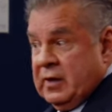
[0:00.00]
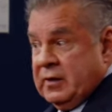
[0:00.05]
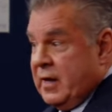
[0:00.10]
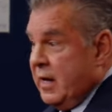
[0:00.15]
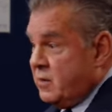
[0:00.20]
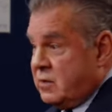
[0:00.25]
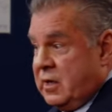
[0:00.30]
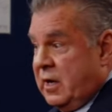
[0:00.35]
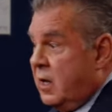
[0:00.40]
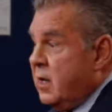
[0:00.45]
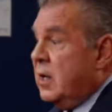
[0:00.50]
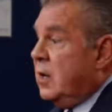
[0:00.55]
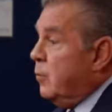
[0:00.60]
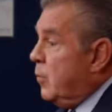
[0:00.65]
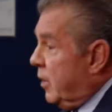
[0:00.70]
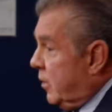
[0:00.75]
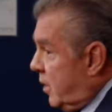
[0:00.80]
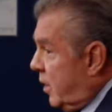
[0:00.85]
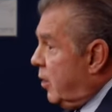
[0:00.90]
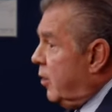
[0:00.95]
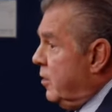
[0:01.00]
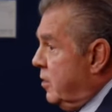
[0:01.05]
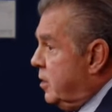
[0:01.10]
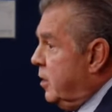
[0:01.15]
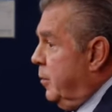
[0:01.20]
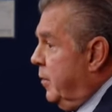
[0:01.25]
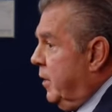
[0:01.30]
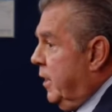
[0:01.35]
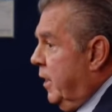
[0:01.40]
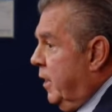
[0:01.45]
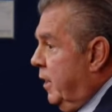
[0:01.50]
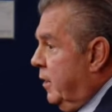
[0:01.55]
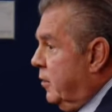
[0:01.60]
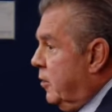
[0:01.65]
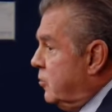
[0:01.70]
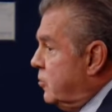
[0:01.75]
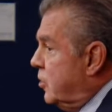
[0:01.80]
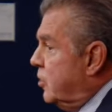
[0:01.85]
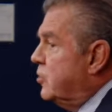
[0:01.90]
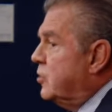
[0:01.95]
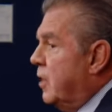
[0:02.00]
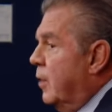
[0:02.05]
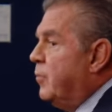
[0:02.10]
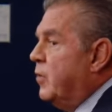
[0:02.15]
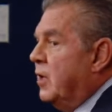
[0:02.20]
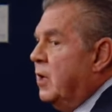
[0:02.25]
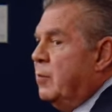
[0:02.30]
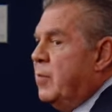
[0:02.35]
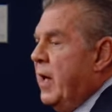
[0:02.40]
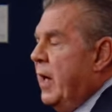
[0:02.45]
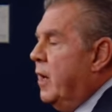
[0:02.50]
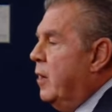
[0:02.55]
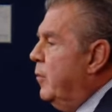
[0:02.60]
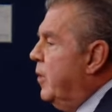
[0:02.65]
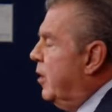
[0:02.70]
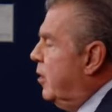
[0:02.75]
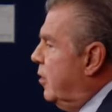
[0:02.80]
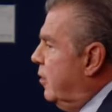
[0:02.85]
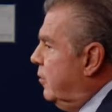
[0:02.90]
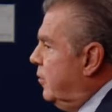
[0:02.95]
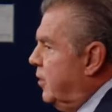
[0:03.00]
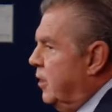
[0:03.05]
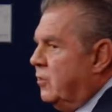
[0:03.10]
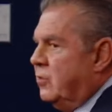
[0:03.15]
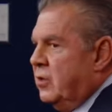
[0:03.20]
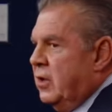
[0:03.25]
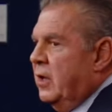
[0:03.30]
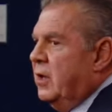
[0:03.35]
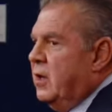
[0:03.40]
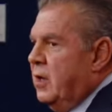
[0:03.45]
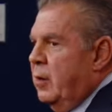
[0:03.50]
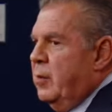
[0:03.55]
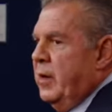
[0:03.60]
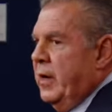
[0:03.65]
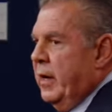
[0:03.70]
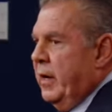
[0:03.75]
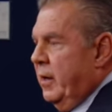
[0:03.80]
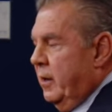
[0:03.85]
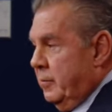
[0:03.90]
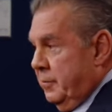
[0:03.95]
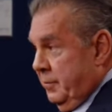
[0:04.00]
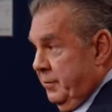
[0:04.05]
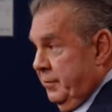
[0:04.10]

That's not, but they're intimidating. There's just something about them. They're just intimidating.